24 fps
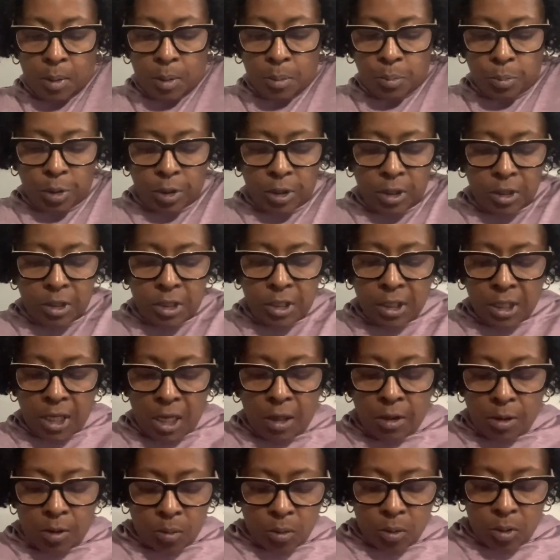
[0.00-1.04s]
put it
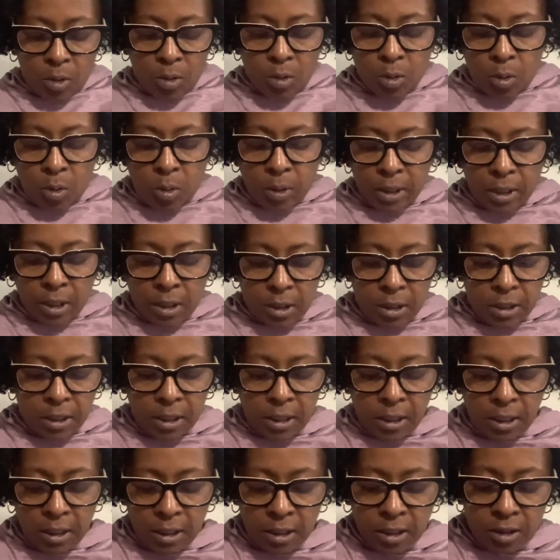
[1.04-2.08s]
together real
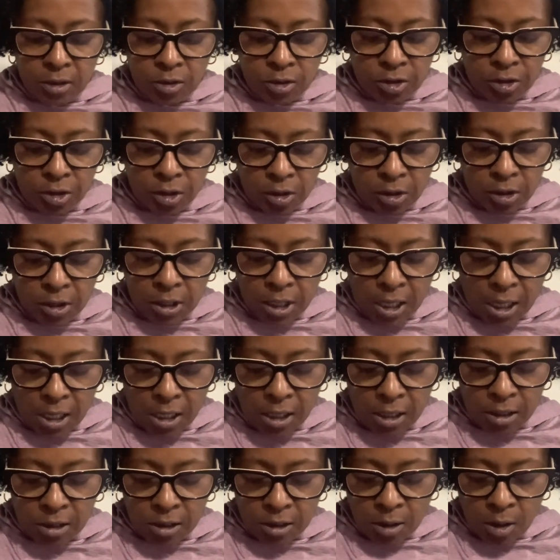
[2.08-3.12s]
quickly and show you
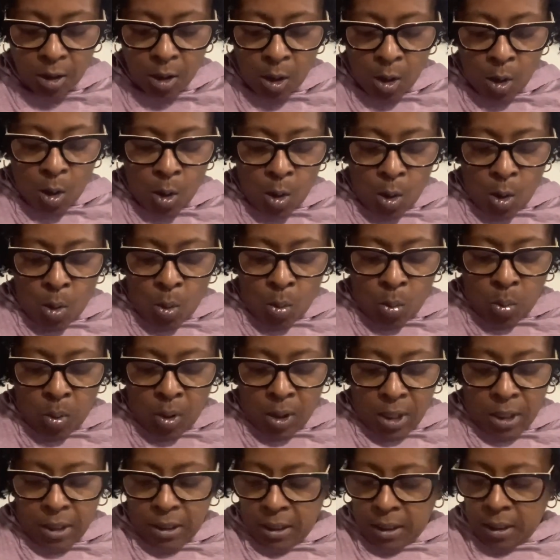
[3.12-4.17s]
guys
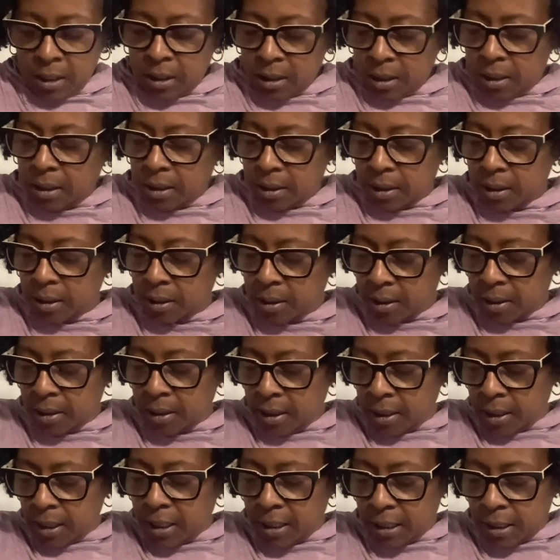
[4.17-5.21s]
what
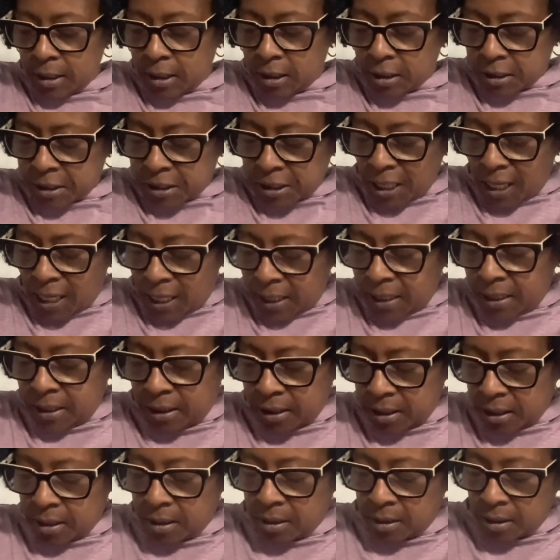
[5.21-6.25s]
it looks like.
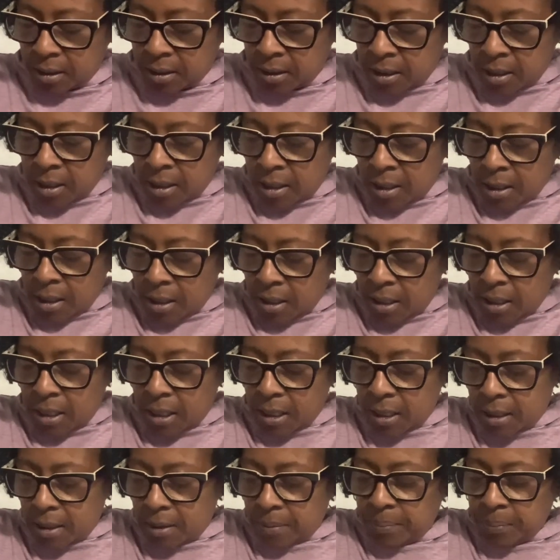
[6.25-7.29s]

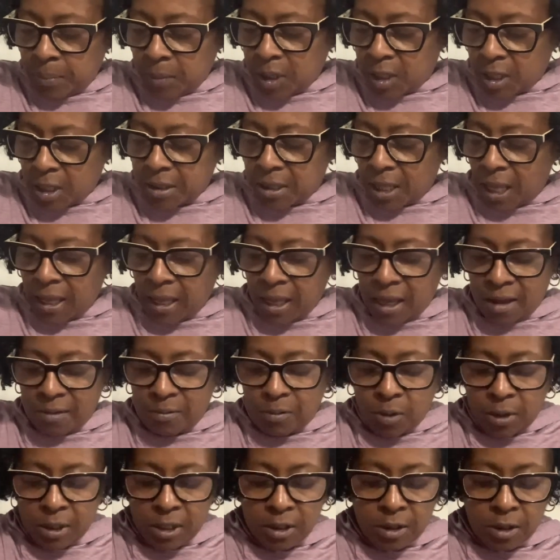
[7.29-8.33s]
Because I have
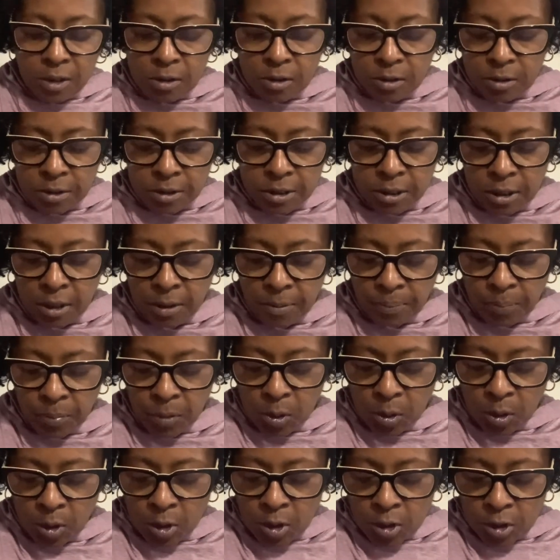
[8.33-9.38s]
one of those
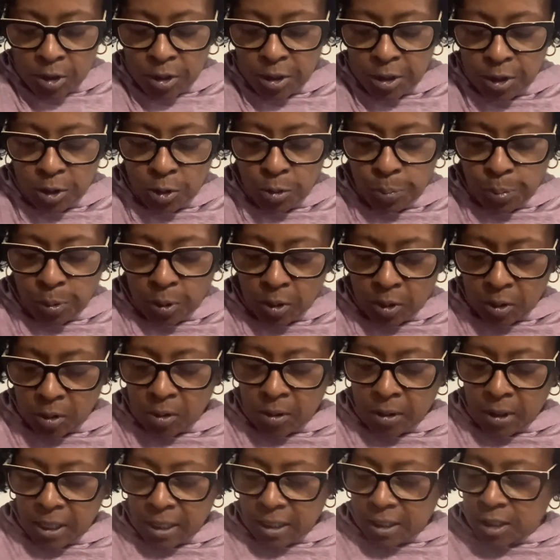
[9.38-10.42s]
super
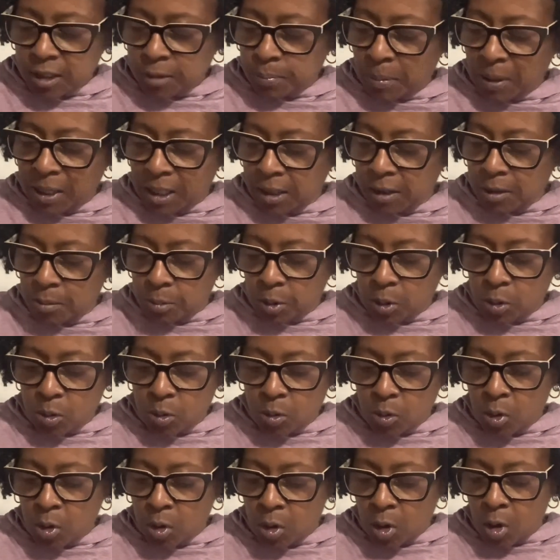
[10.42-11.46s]

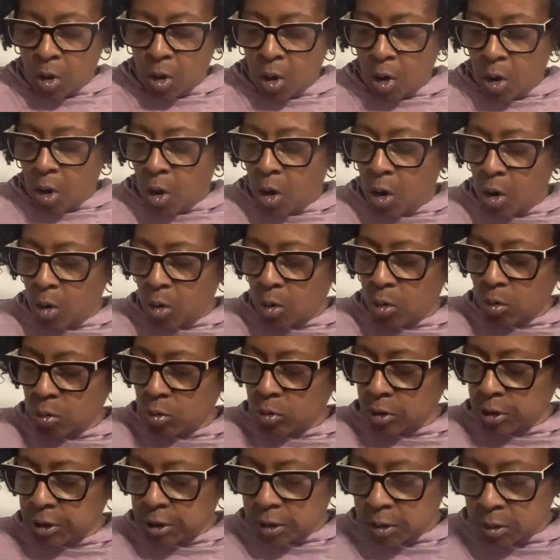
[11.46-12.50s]
expandable
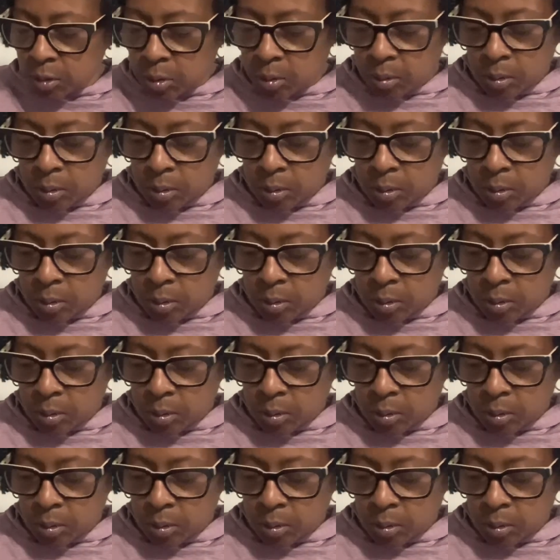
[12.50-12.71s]
holes,